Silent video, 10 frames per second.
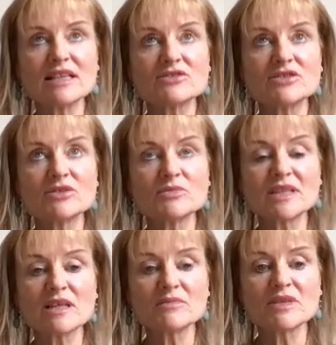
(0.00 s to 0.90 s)
as you
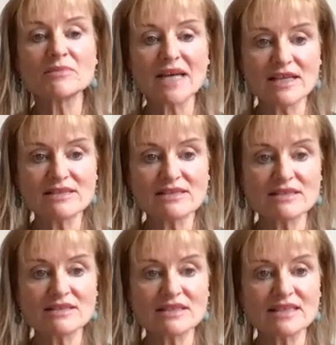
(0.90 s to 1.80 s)
become the
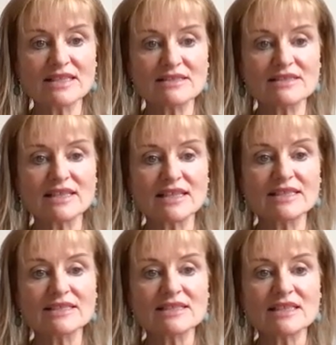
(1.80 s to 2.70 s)
best at
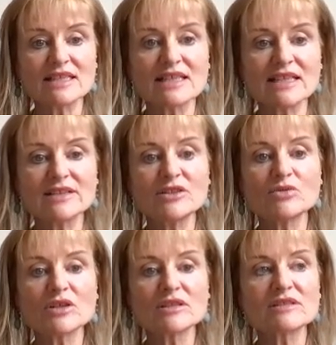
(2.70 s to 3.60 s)
insight, and
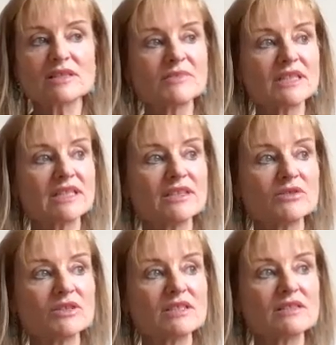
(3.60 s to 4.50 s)
you are somebody
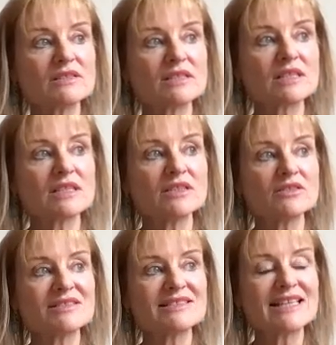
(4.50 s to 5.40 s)
who is,
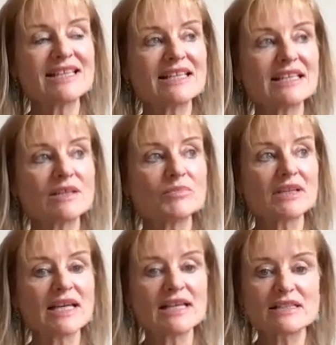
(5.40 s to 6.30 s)
you're seeking a
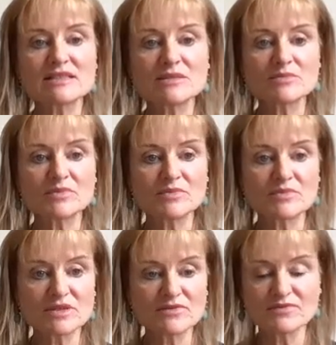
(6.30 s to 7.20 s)
place to
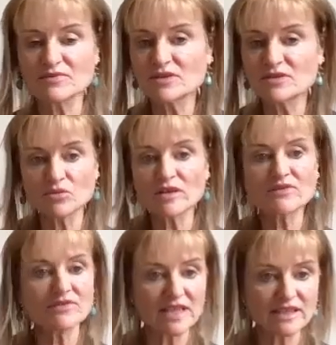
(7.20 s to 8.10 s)
you want
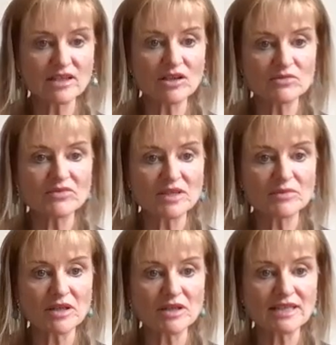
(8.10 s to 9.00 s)
to find a home for the
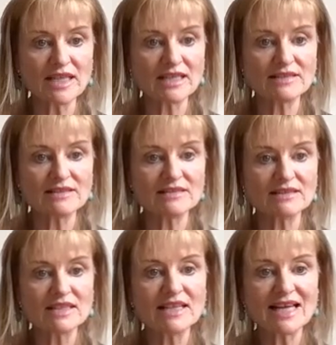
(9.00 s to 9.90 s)
podcasts
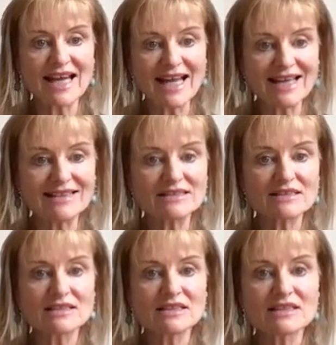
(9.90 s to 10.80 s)
and
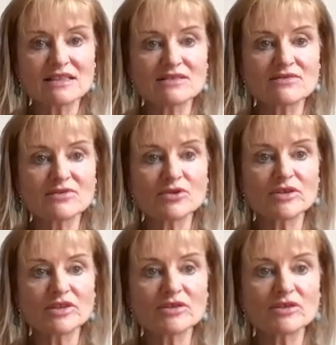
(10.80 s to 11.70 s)

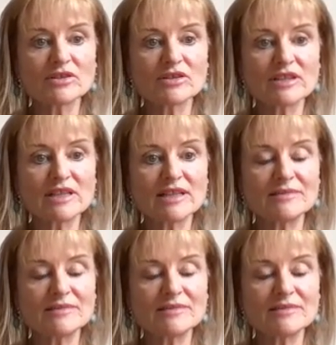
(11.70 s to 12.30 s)
for your